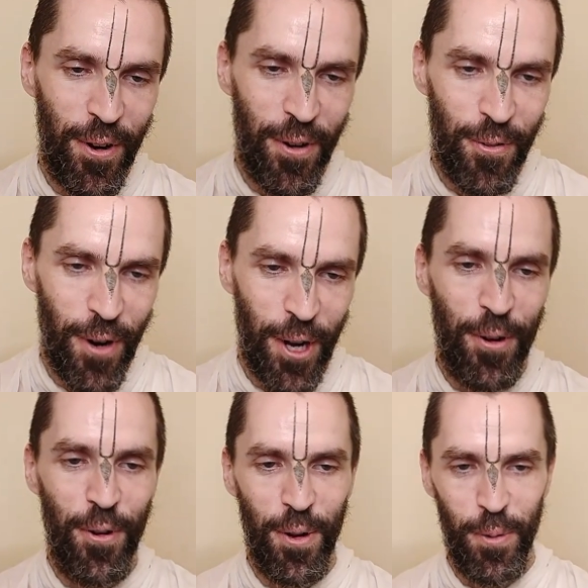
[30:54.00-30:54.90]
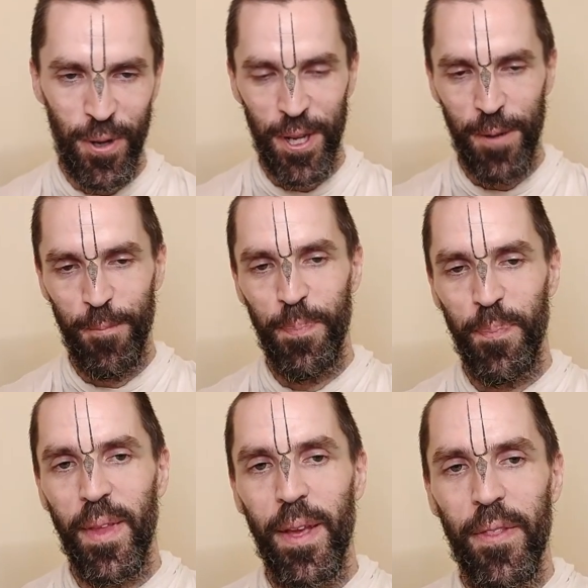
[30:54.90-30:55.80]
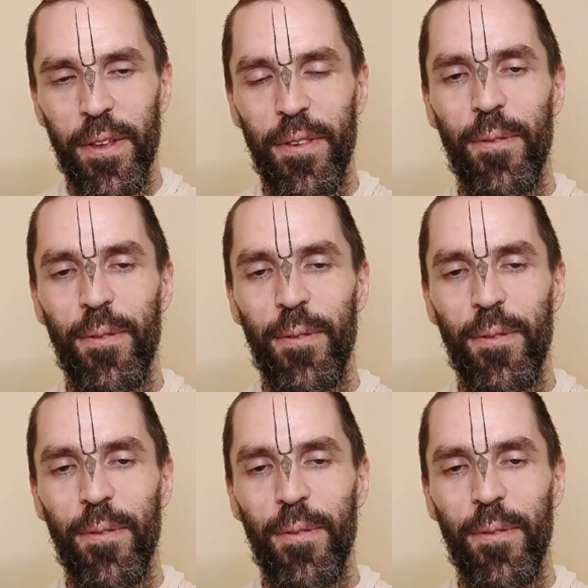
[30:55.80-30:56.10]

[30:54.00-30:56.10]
Raganuga bhakti. This,